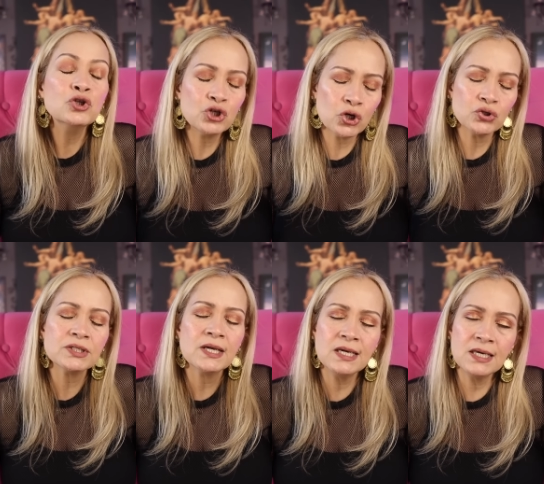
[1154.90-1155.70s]

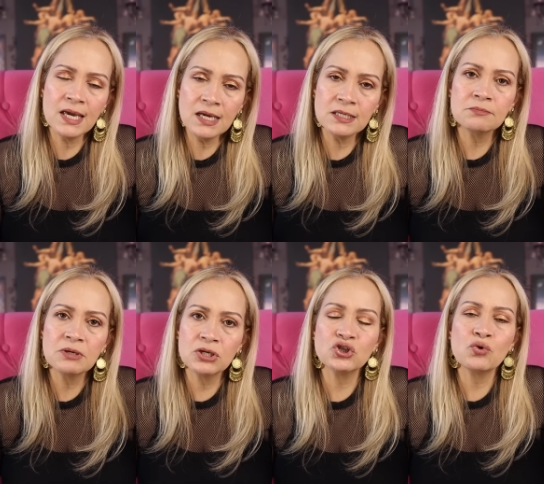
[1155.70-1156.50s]
just in case,
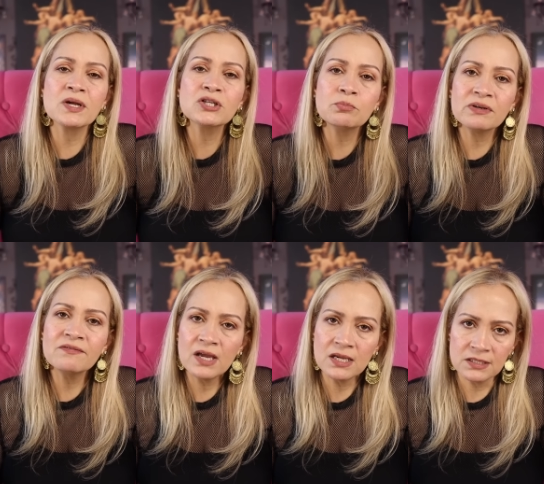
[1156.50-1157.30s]
because you want to
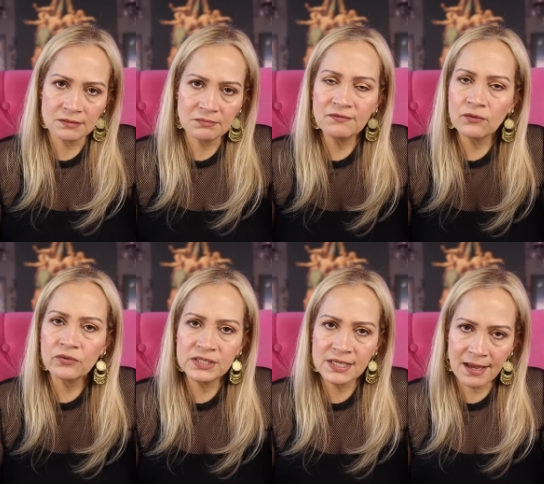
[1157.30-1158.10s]
prevent before
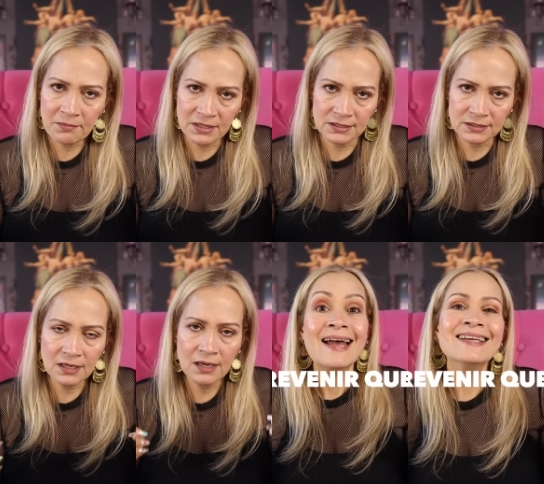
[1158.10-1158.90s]
this happens,
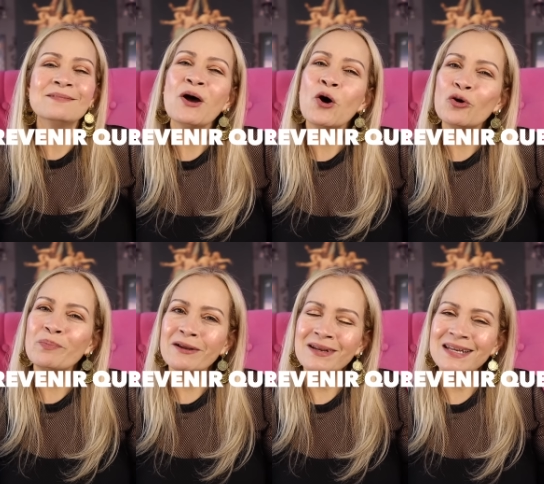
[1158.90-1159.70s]
okay? Es mejor
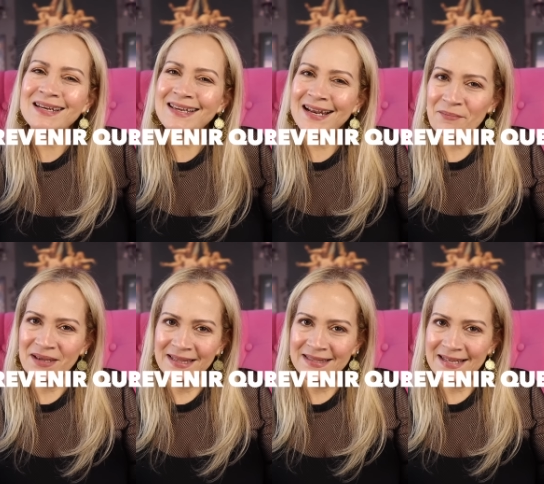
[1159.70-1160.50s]
prevenir que
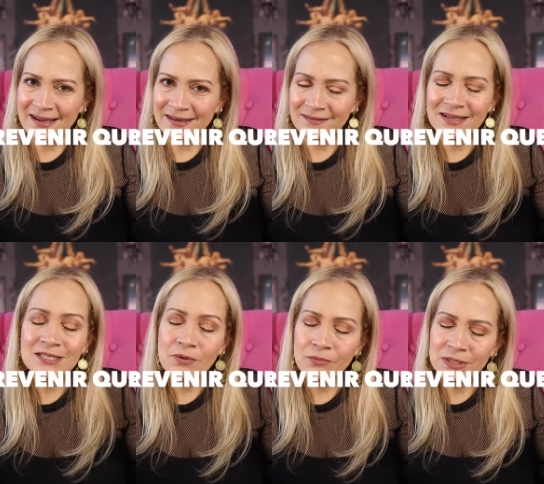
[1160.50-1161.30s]
lamentar.
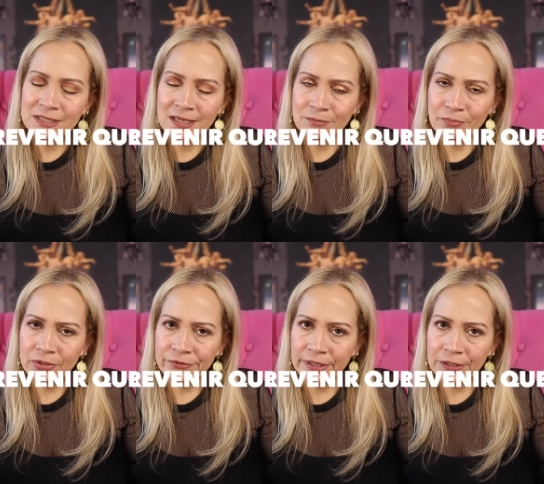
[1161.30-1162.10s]
That's what we say in
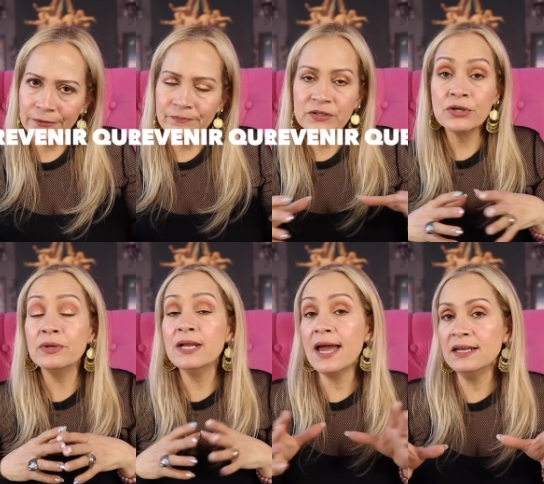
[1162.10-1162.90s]
Puerto Rico. So
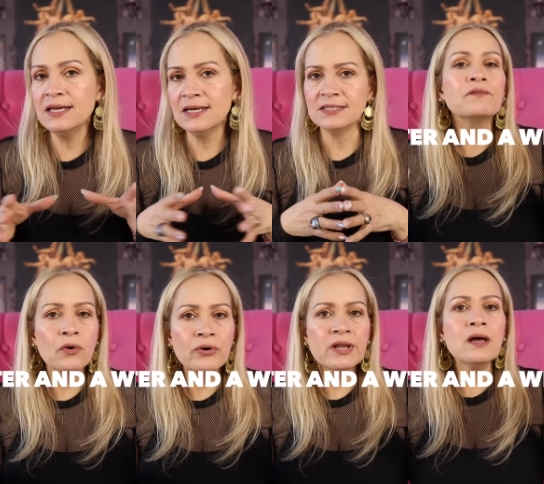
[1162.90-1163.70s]
in any case,
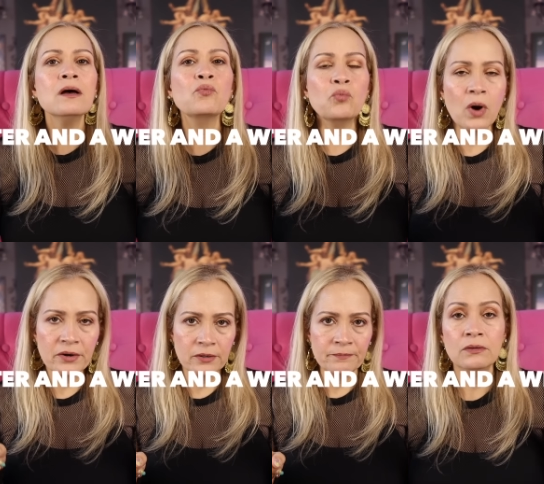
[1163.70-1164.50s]
Florida water.